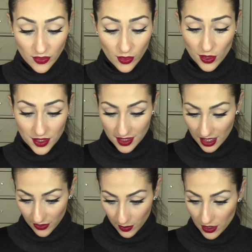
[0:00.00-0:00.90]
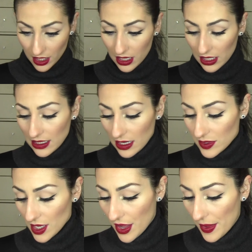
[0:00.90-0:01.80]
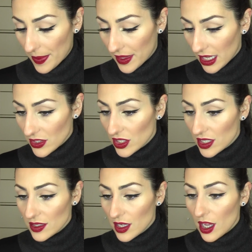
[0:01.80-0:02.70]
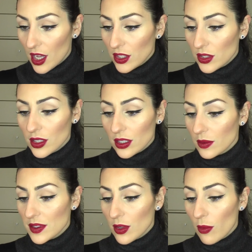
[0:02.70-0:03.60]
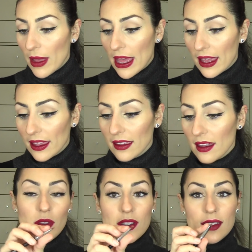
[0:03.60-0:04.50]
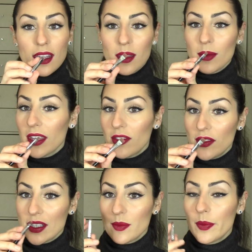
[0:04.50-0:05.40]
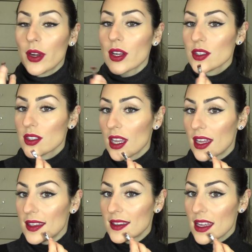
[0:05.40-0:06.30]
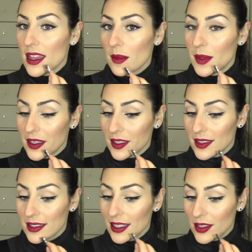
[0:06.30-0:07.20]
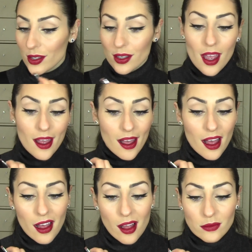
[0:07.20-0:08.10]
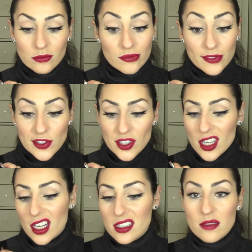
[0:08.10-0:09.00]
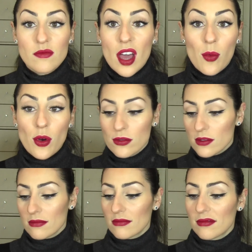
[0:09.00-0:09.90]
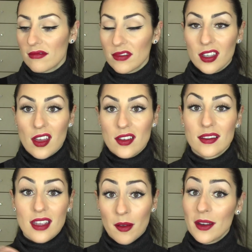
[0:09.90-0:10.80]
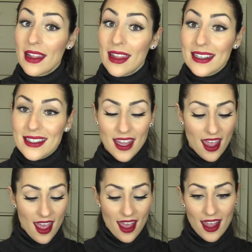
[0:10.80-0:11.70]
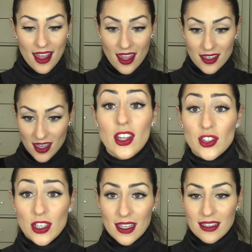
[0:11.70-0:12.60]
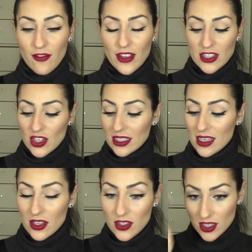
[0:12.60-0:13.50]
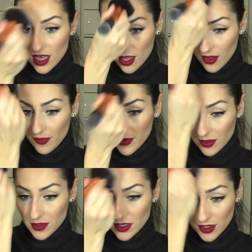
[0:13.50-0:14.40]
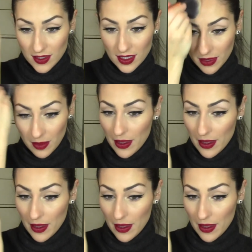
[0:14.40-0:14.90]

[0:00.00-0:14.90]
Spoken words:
of course, if you want to clean out the edges, you can always go back with the same A15 brush and a little bit of concealer. For tonight, I won't, because I'm already late. And just as a finishing touch, I'm just using my